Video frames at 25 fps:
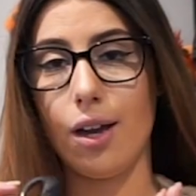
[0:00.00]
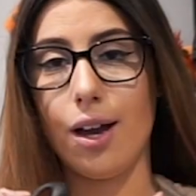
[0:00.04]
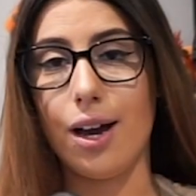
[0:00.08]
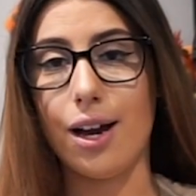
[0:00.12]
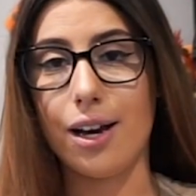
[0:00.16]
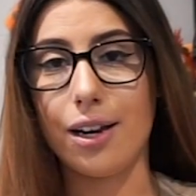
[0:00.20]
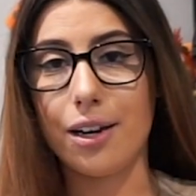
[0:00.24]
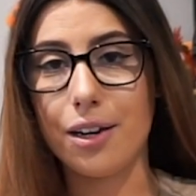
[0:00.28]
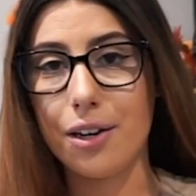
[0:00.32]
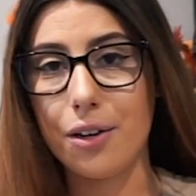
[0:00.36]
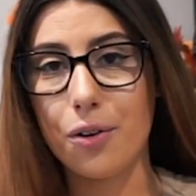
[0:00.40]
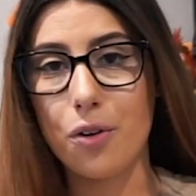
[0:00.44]

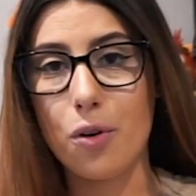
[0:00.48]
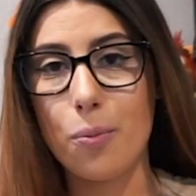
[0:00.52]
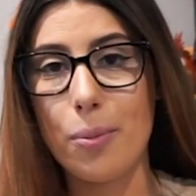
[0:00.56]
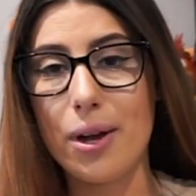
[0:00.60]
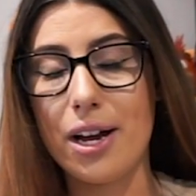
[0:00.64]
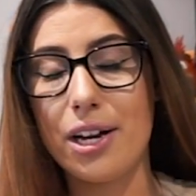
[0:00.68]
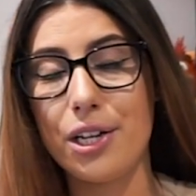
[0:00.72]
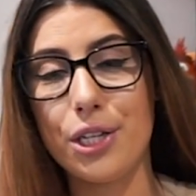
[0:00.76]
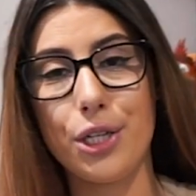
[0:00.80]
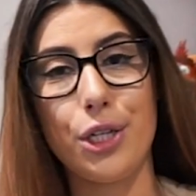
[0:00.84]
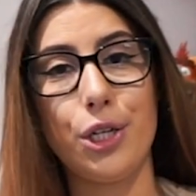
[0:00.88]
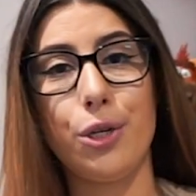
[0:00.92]
I don't know
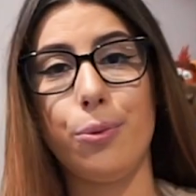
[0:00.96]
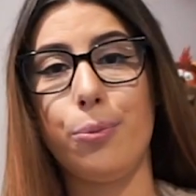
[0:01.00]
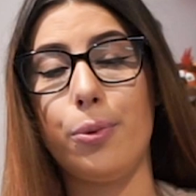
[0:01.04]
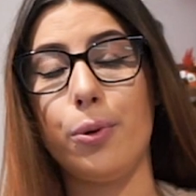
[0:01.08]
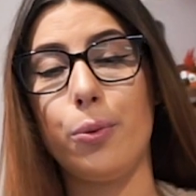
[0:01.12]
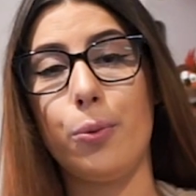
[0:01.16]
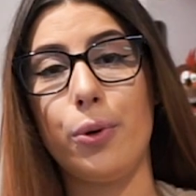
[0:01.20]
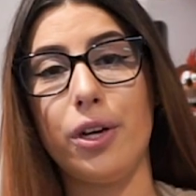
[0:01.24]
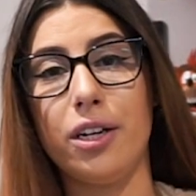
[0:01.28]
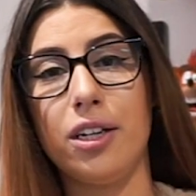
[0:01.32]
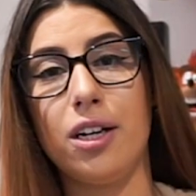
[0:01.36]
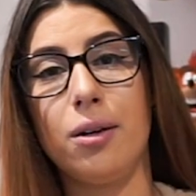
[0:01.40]
about you,
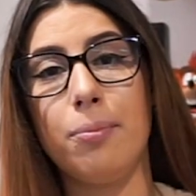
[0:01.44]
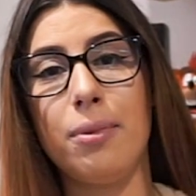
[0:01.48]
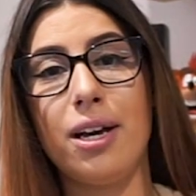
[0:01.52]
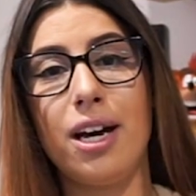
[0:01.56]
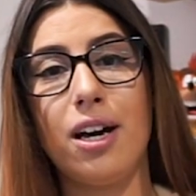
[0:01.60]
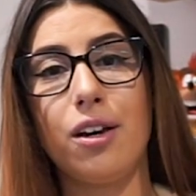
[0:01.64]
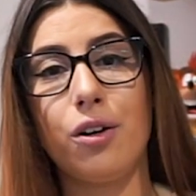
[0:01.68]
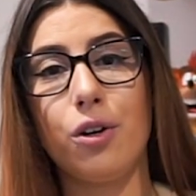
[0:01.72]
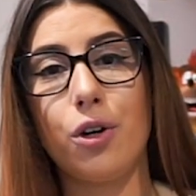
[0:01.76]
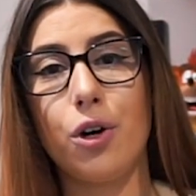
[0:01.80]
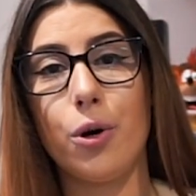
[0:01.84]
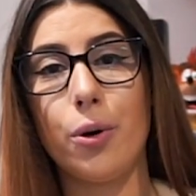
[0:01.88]
but when I'm
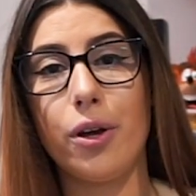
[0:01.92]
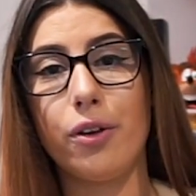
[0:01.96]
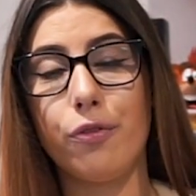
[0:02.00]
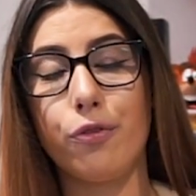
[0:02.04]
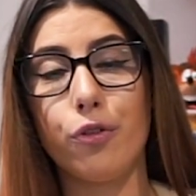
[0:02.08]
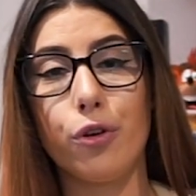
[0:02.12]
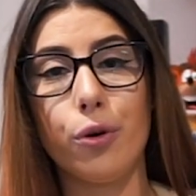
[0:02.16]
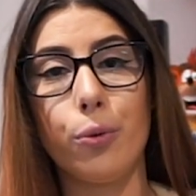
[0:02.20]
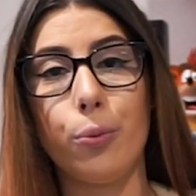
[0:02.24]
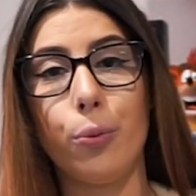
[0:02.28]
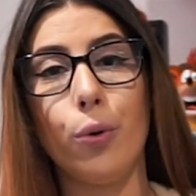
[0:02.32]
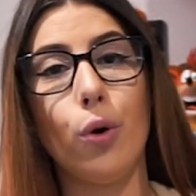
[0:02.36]
out going
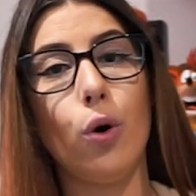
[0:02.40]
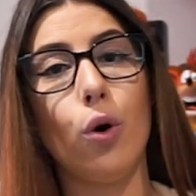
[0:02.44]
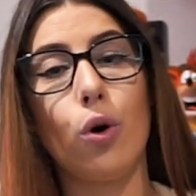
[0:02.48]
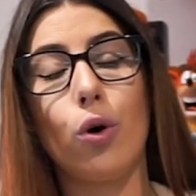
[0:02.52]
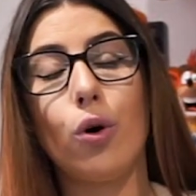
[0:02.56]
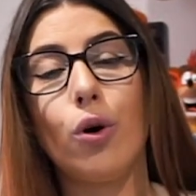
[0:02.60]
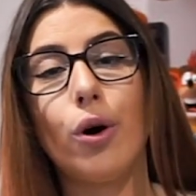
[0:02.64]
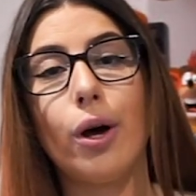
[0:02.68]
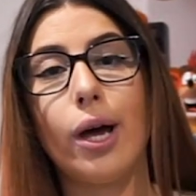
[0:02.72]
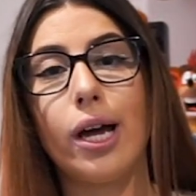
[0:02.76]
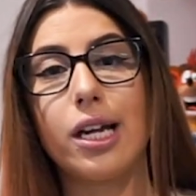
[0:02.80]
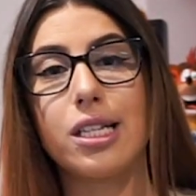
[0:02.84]
for a walk
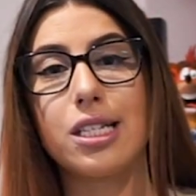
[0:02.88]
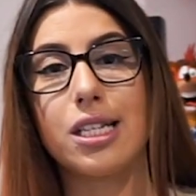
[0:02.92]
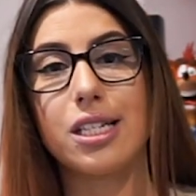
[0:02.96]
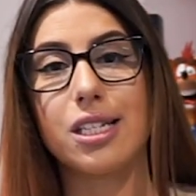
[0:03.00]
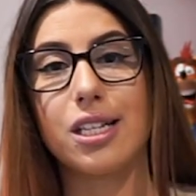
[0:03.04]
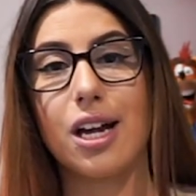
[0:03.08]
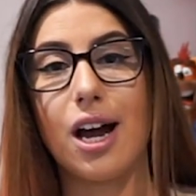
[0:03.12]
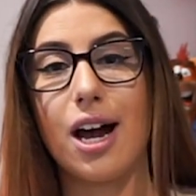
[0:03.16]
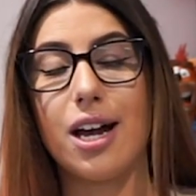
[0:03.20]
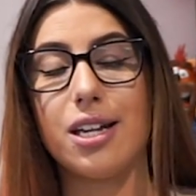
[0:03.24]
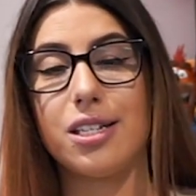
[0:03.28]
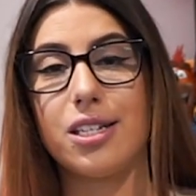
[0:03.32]
or
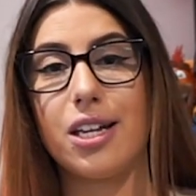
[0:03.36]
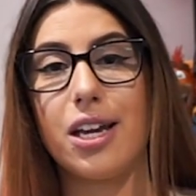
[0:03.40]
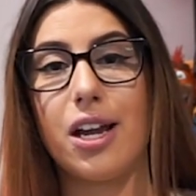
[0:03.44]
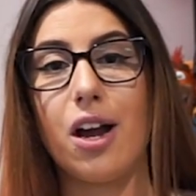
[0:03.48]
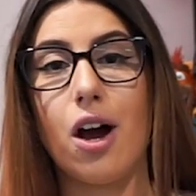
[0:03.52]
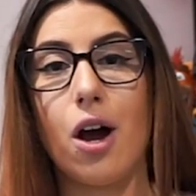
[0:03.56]
exercising,